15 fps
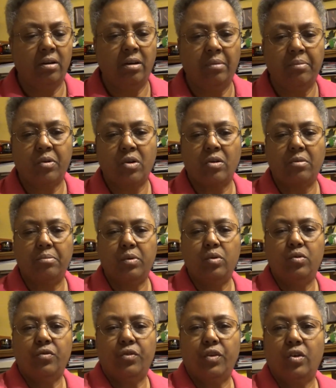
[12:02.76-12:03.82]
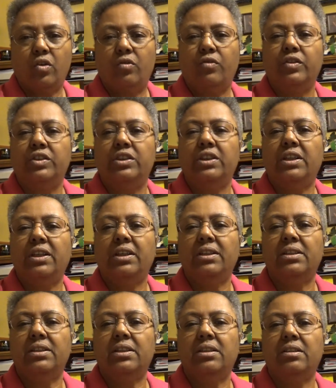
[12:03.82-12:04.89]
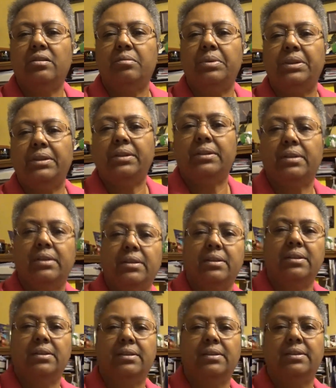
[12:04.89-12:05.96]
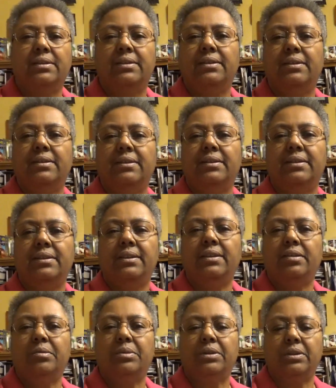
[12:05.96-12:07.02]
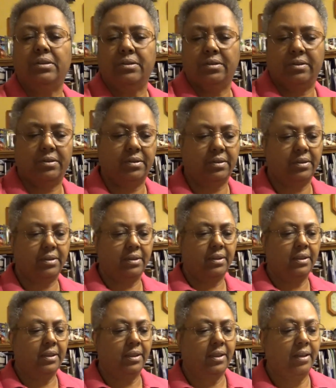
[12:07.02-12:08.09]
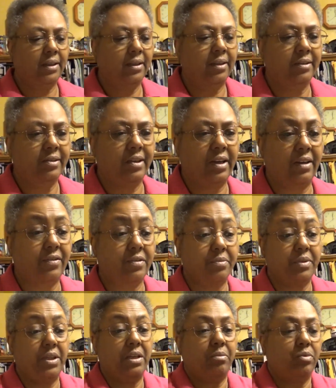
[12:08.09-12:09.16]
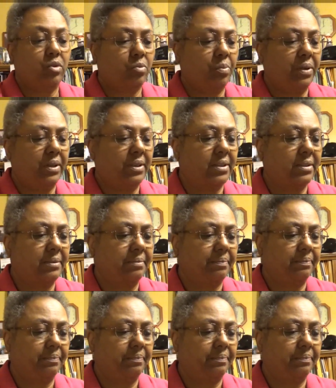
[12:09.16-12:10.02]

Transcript: I'm going to move you over just a little bit. There we go. So I have some table space.